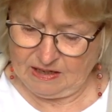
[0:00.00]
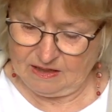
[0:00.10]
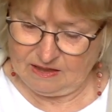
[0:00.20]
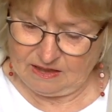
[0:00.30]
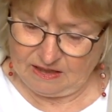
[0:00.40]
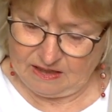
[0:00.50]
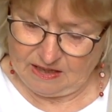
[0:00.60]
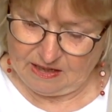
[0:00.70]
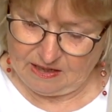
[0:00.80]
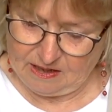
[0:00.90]
I think
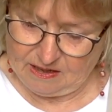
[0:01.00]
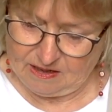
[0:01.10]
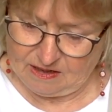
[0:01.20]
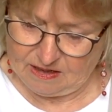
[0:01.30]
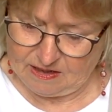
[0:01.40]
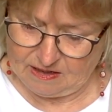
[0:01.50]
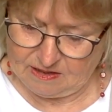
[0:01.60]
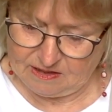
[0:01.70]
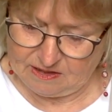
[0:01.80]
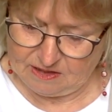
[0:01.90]
here I
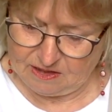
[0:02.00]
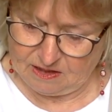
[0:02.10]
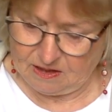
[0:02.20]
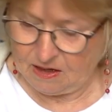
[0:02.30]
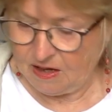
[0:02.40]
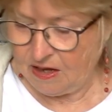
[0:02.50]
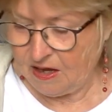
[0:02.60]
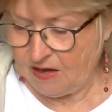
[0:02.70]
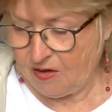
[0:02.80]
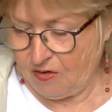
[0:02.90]
see
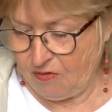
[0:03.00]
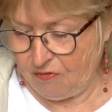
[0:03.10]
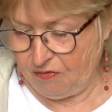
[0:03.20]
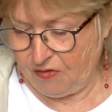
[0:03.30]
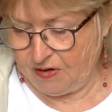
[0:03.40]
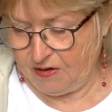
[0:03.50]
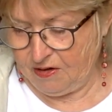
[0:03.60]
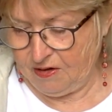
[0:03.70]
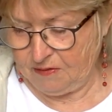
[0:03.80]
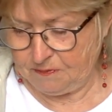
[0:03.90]
a
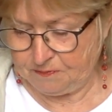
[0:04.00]
figure.